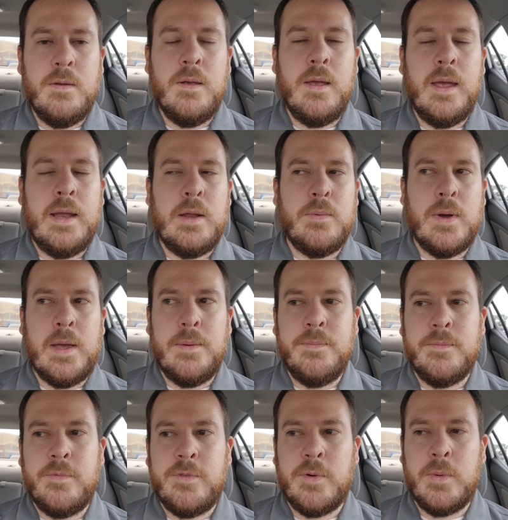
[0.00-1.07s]
anyway,
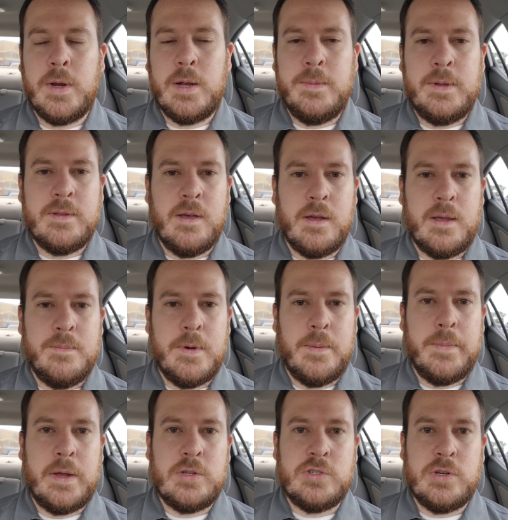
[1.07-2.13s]
so we're going to be talking about
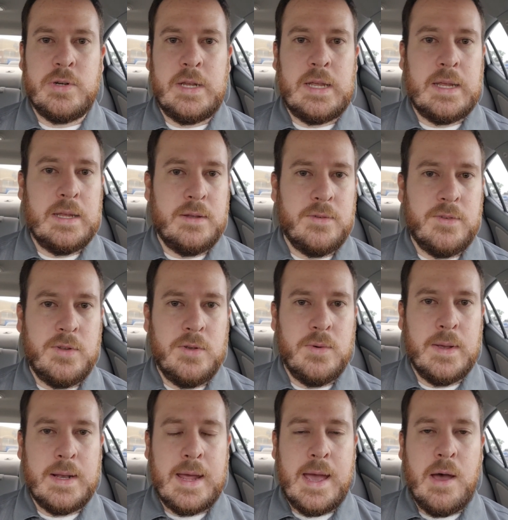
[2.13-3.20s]
my journey into
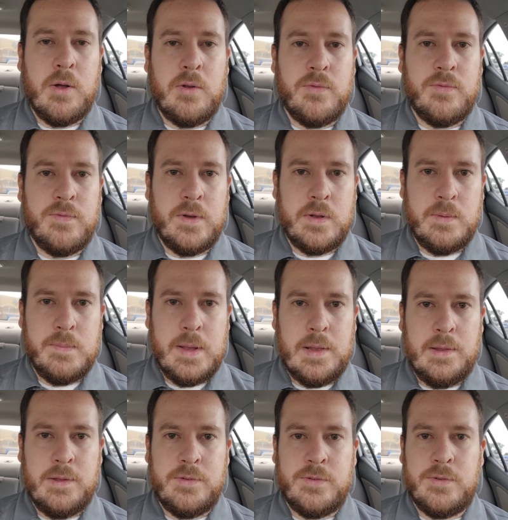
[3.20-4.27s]
and out of
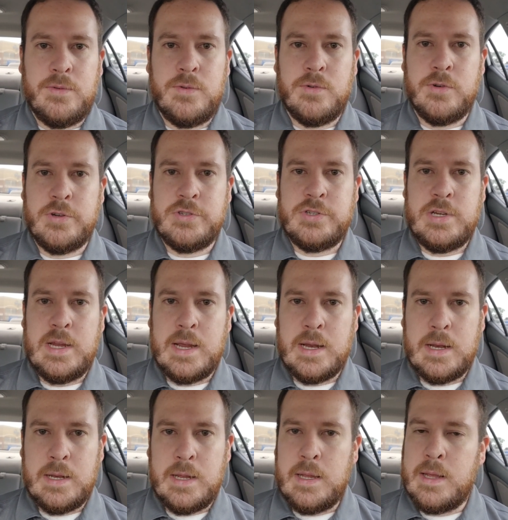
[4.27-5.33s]
fundamentalist
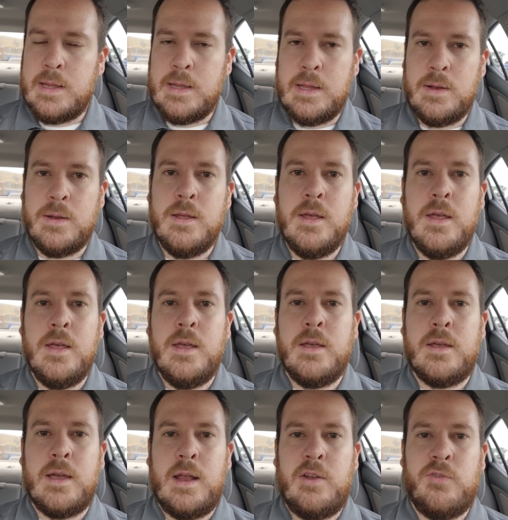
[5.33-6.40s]
Christianity, and then
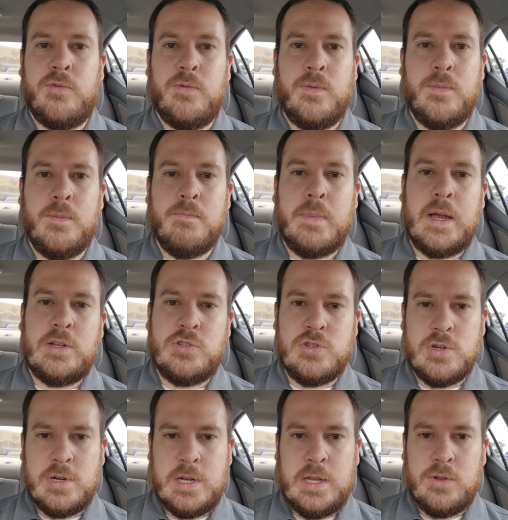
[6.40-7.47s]
kind of my
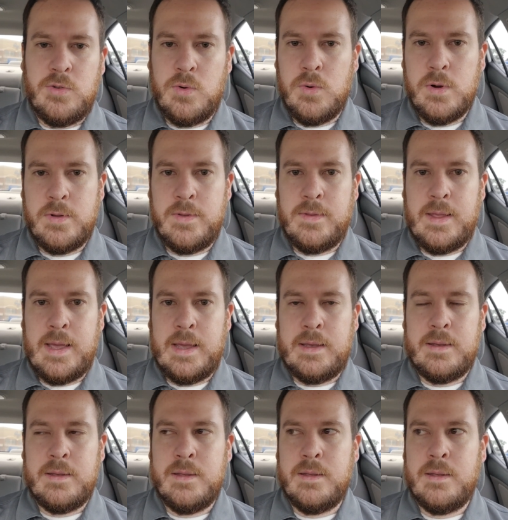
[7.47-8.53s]
journey towards
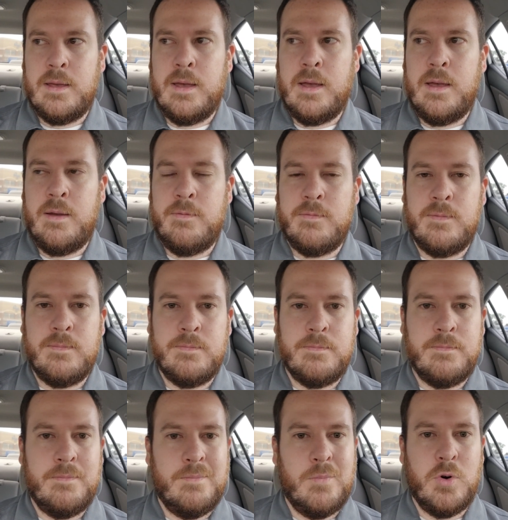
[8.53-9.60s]

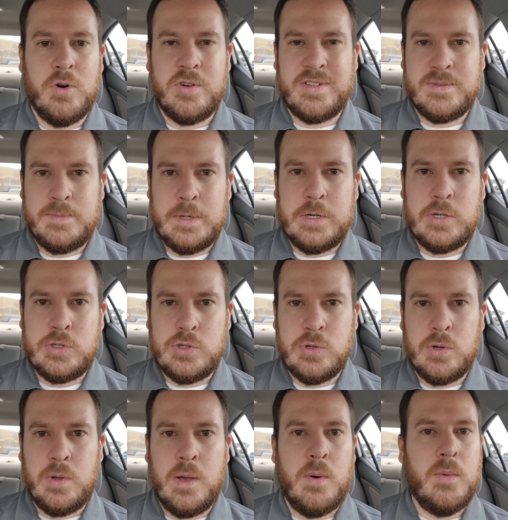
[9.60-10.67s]
more
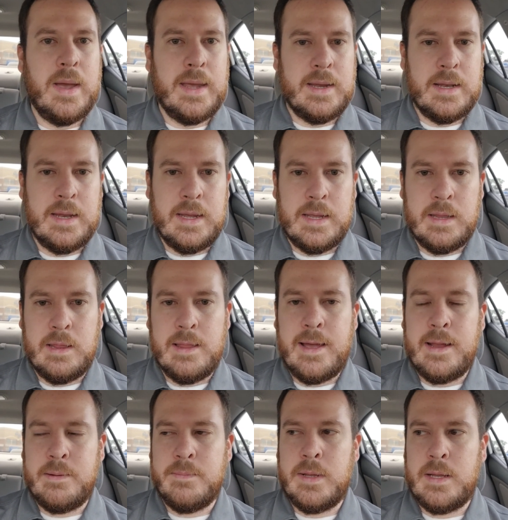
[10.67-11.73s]
spiritual awakening,
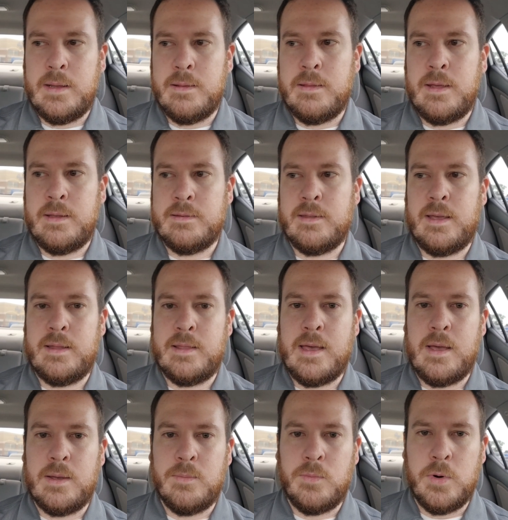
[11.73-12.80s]
enlightenment, and things like
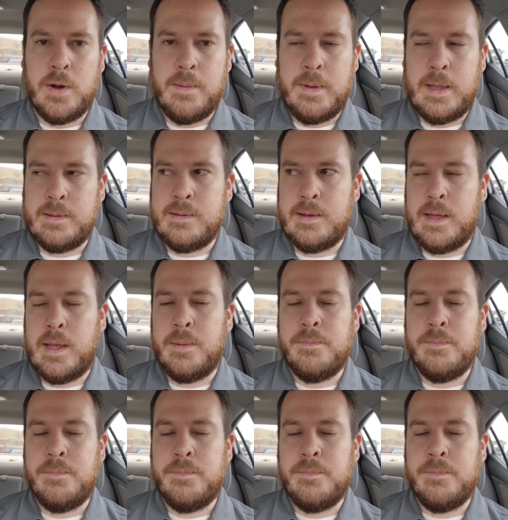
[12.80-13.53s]
that, where I'm at today.